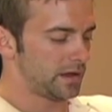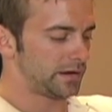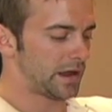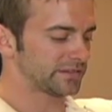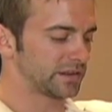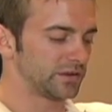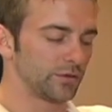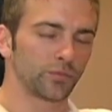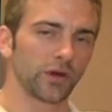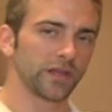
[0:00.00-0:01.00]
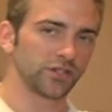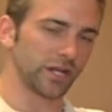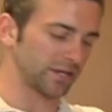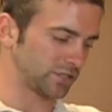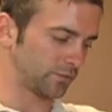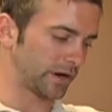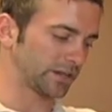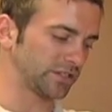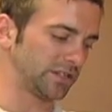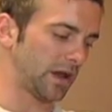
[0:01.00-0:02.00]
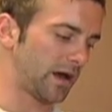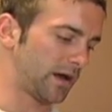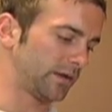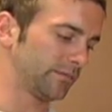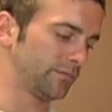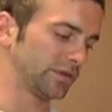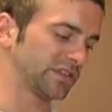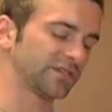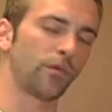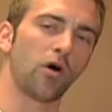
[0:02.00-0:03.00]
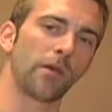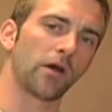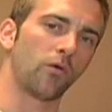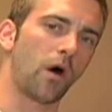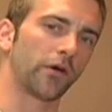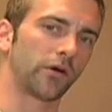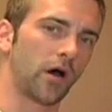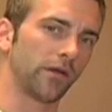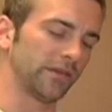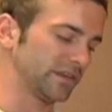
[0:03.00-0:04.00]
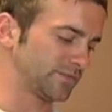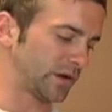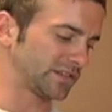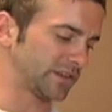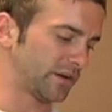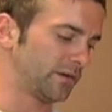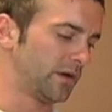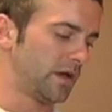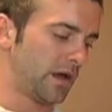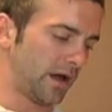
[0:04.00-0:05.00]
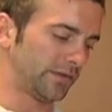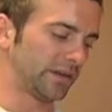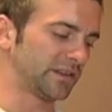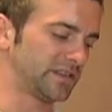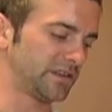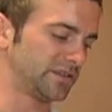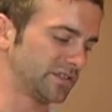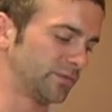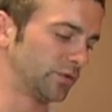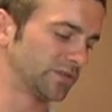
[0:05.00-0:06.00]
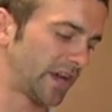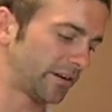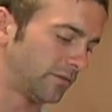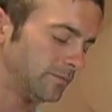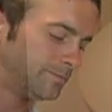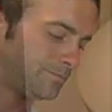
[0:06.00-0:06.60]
Now it's going to do a pre-injection where it actually puts a small amount of water on the espresso and then continues the brew cycle.